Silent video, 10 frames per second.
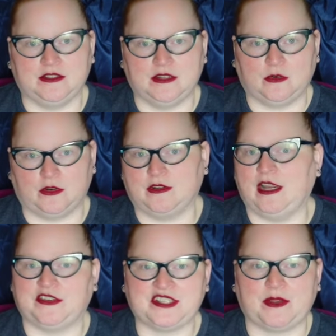or
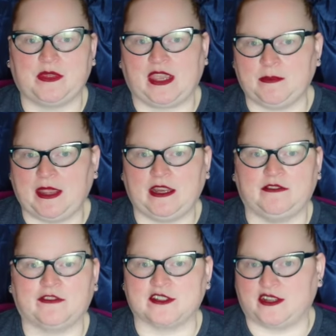every time they get paid
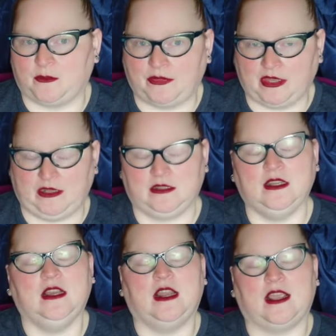for something
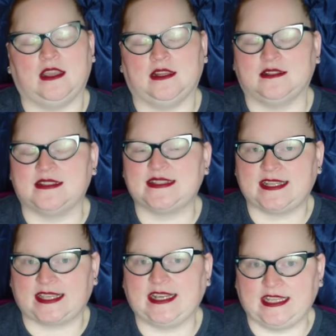and
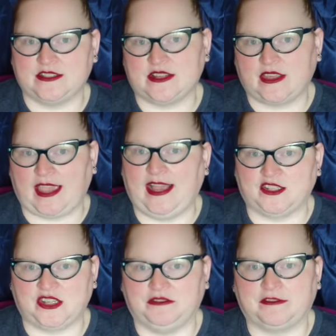stick it into the
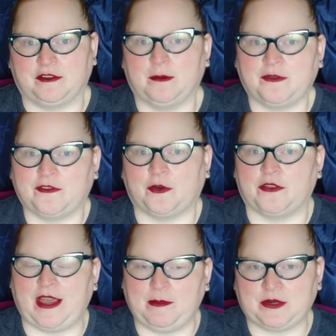cash envelope for
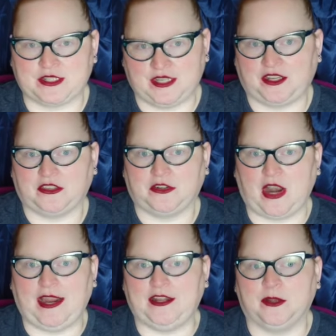that particular
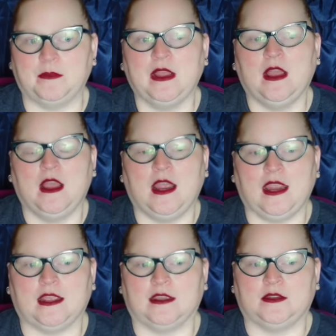item.
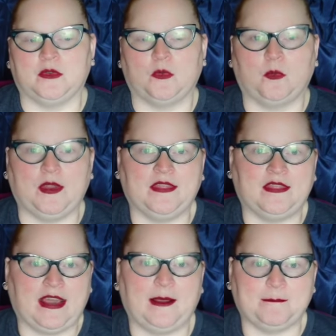And what
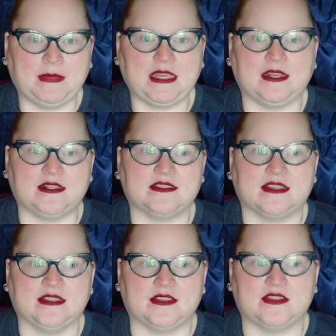that means
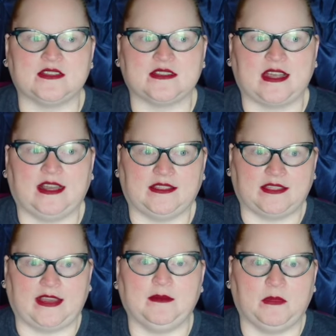is that
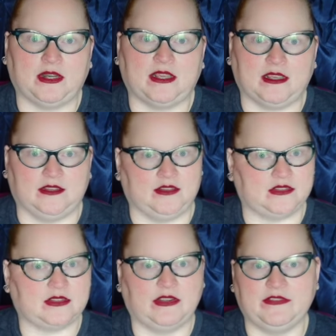that money
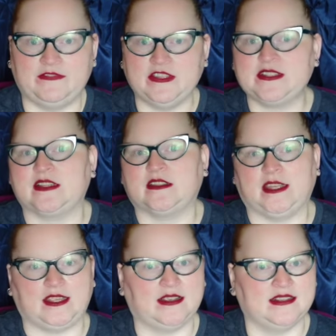is
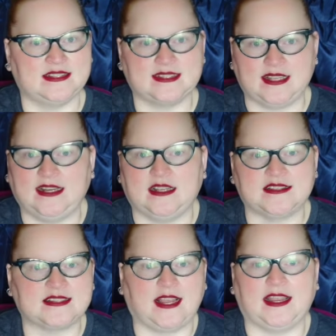physically set
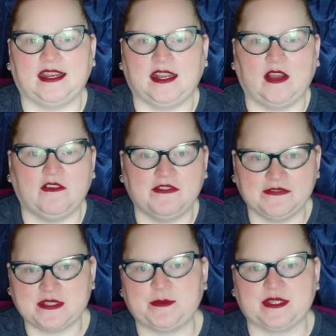aside
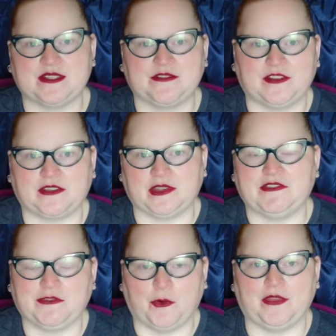specifically
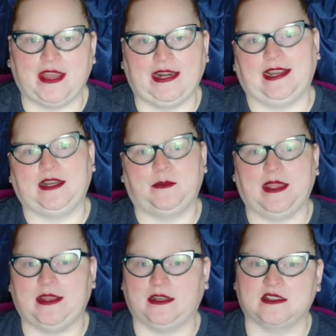for that item.
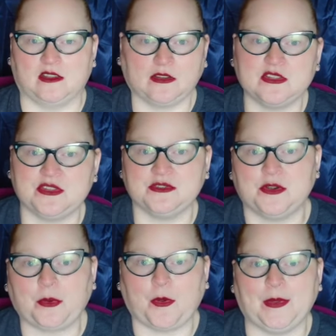And as long as you
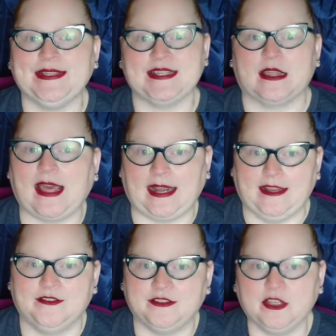don't go into that
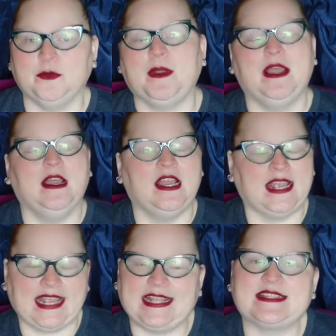envelope,
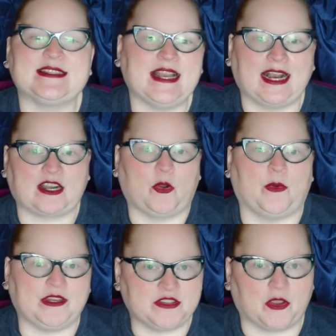it's not
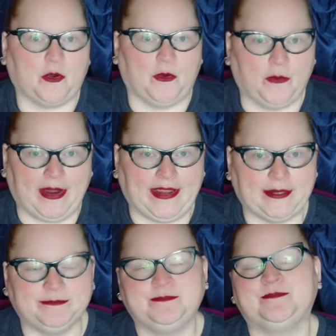going to go
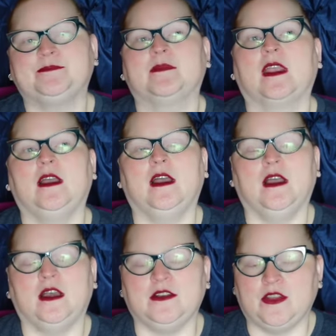away.
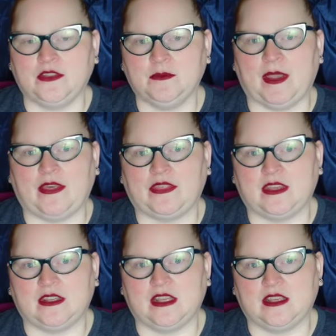Another
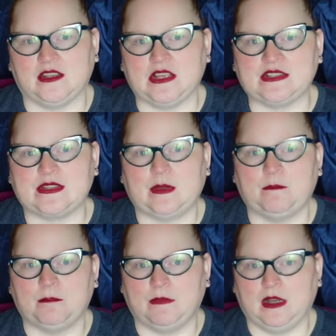method is
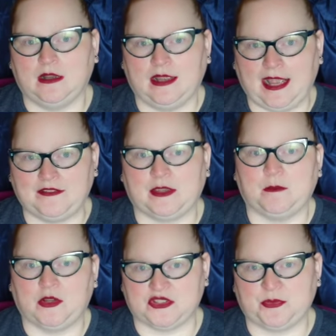having
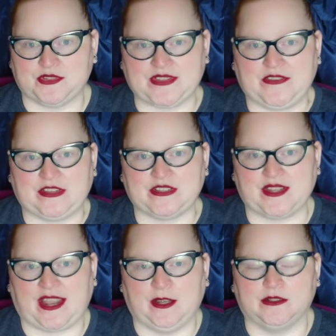multiple savings
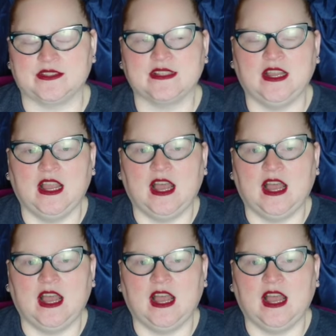accounts.